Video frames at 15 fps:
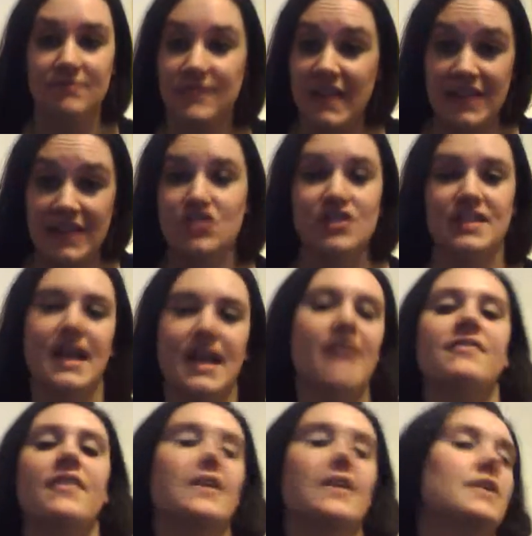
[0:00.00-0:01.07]
Let's just have
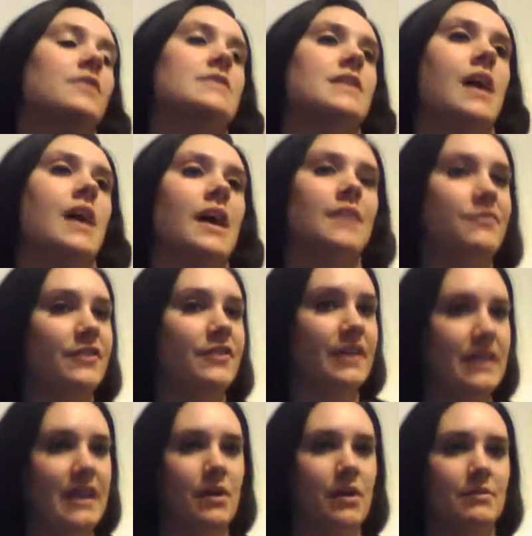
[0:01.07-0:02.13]
fun all the time.
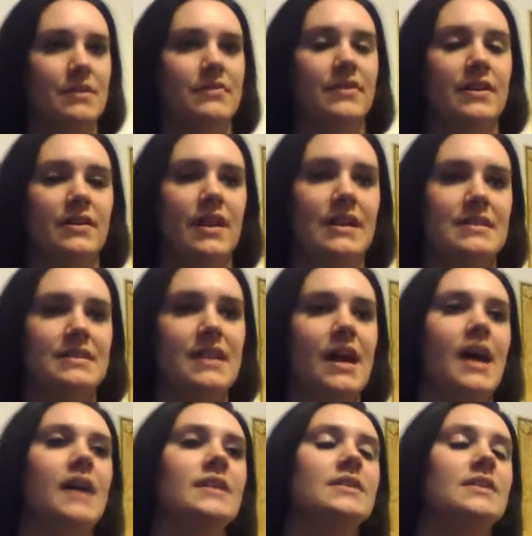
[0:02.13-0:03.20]
Really helped me realize
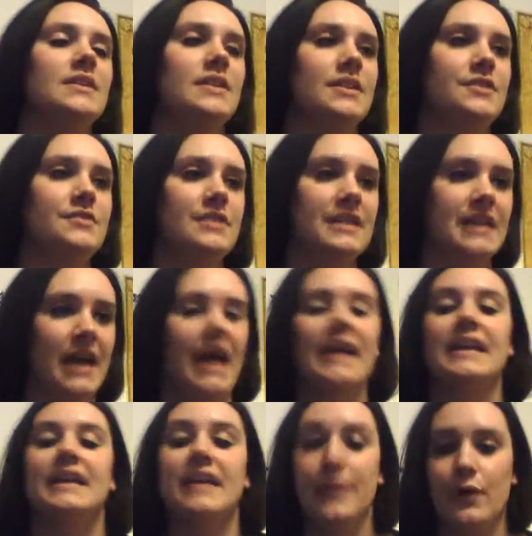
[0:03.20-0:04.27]
that you can get I
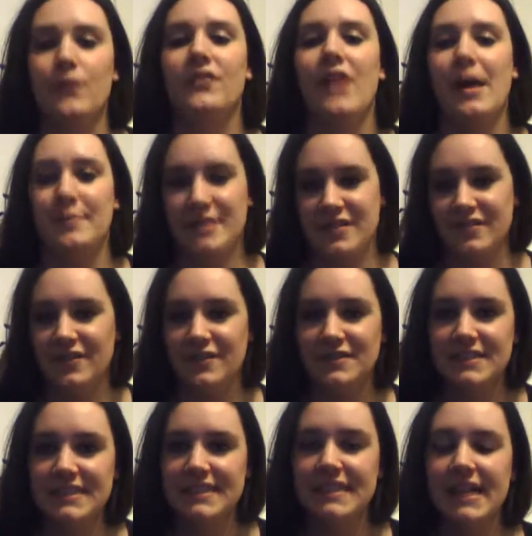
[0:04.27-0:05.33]
can get over
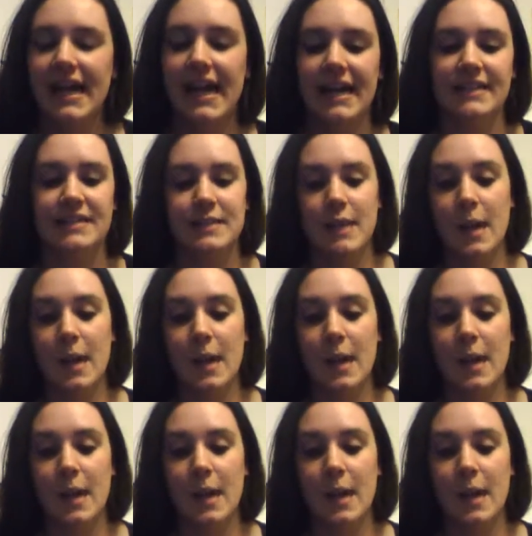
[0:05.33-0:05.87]
obstacles. And